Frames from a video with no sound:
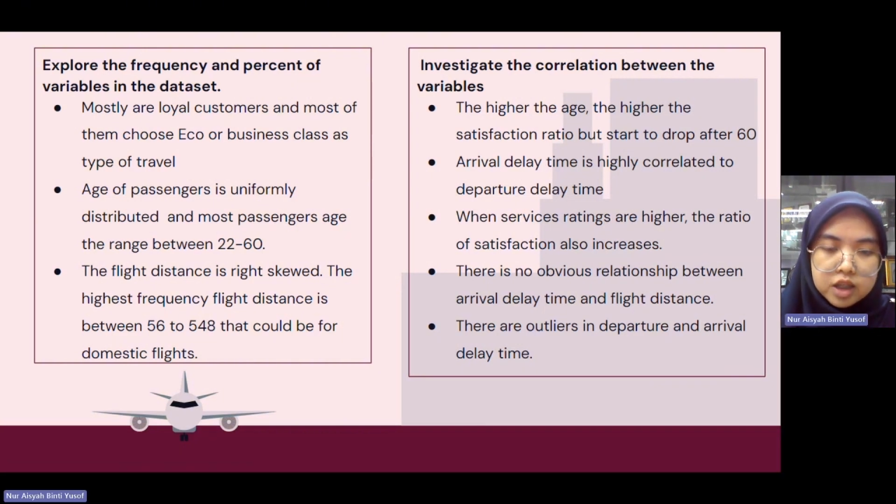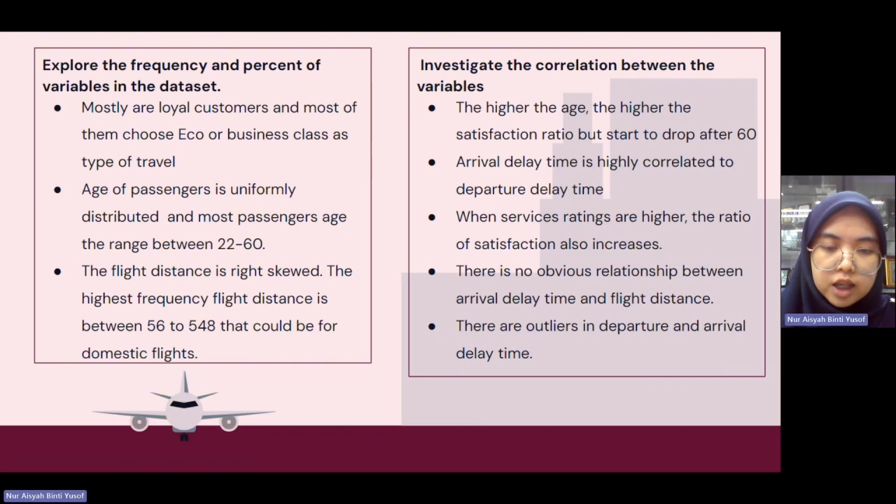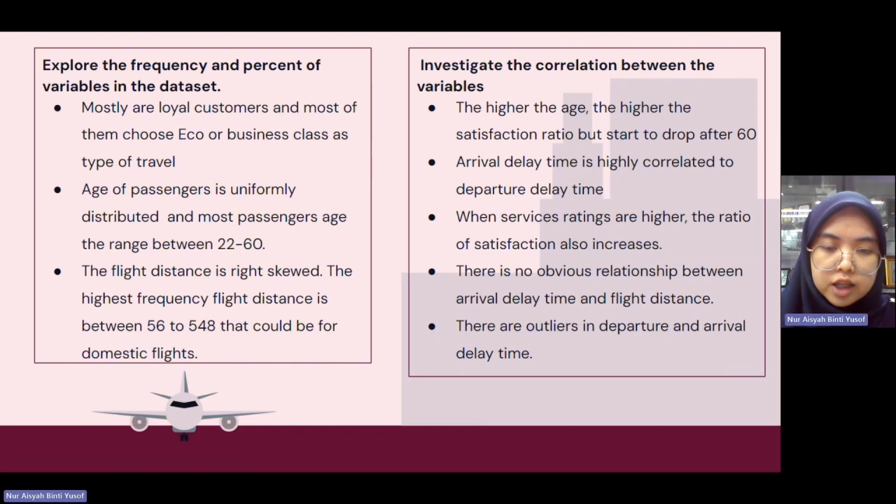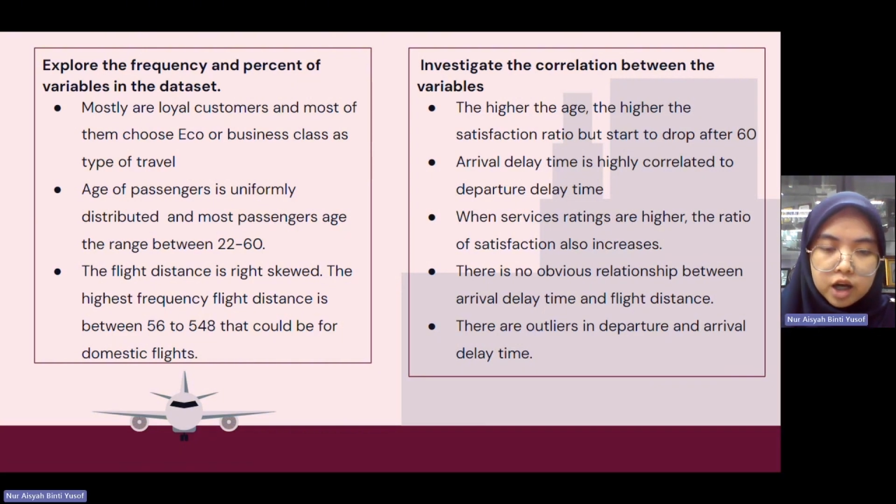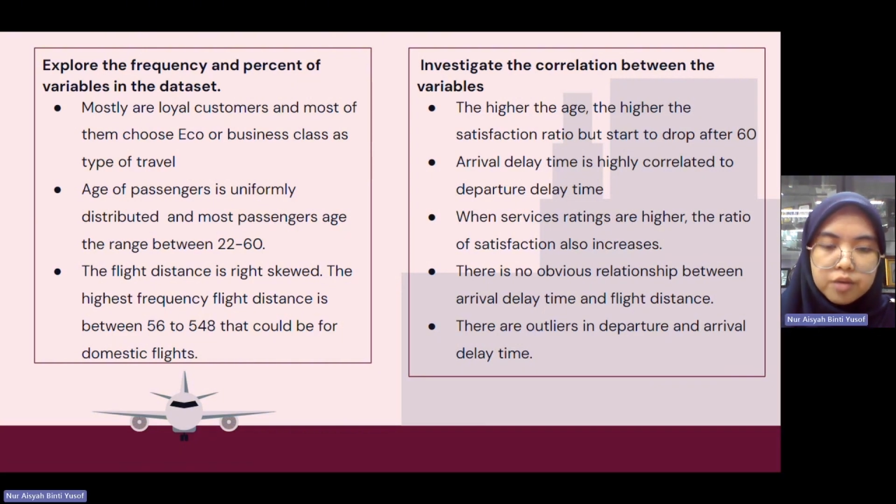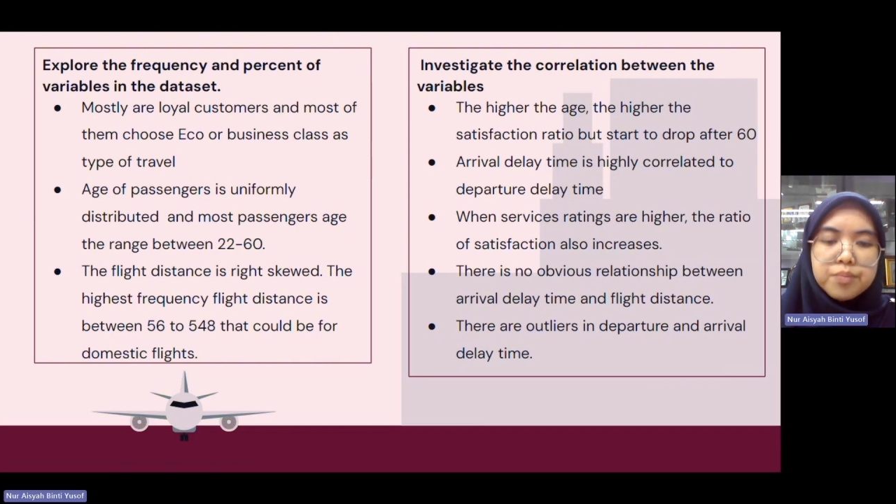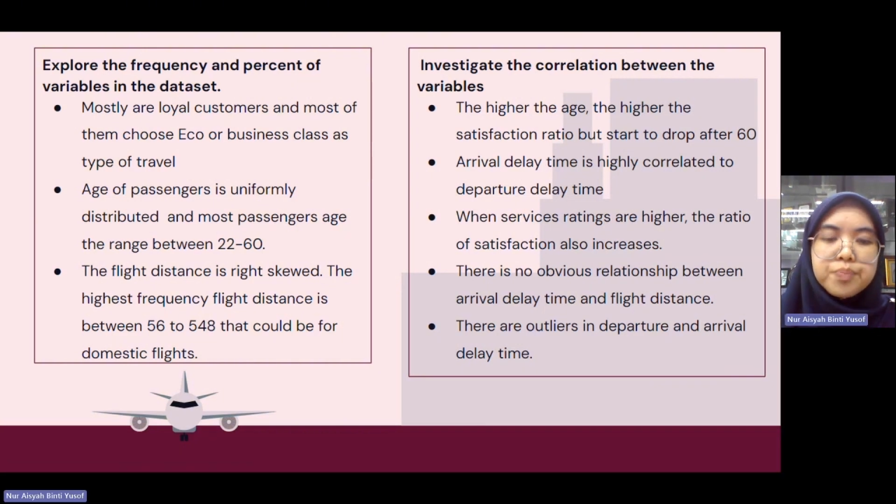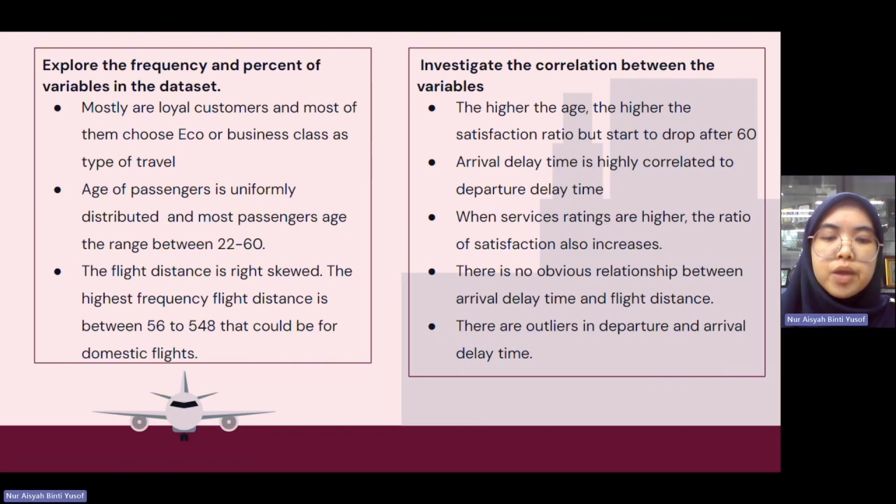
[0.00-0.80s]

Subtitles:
delay time.